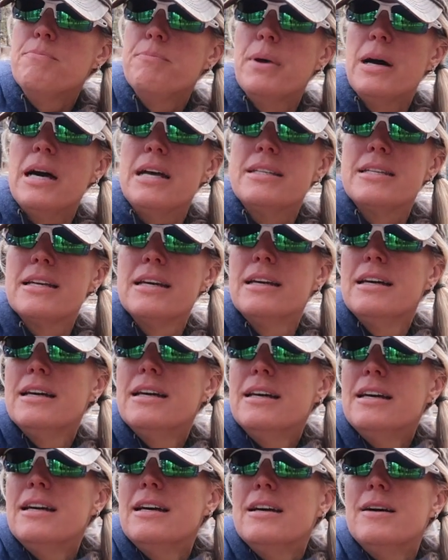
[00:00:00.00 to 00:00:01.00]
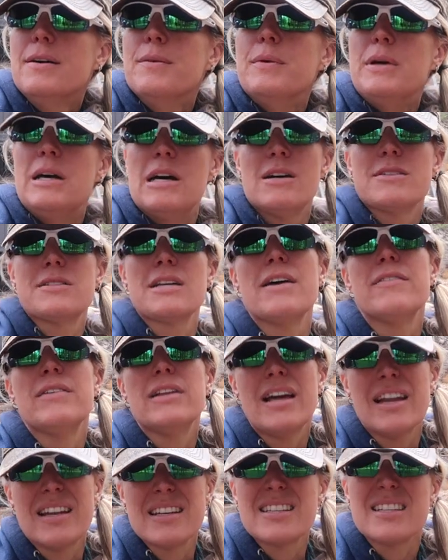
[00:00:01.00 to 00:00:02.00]
But we also have a
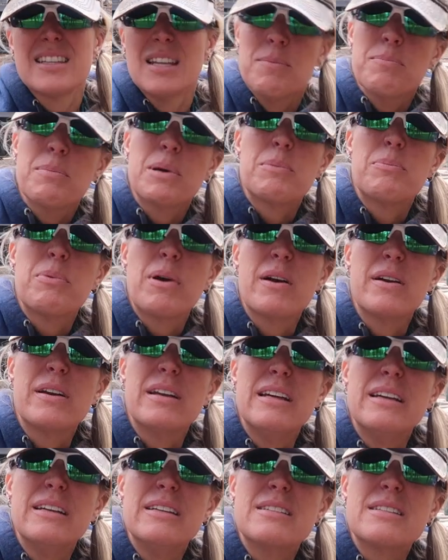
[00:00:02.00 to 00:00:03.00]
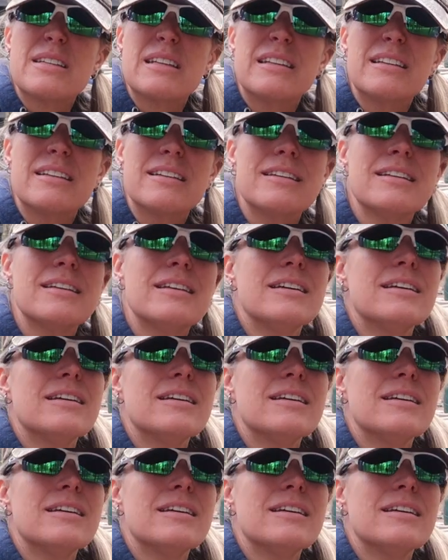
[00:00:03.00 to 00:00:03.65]
lot of slumber parties and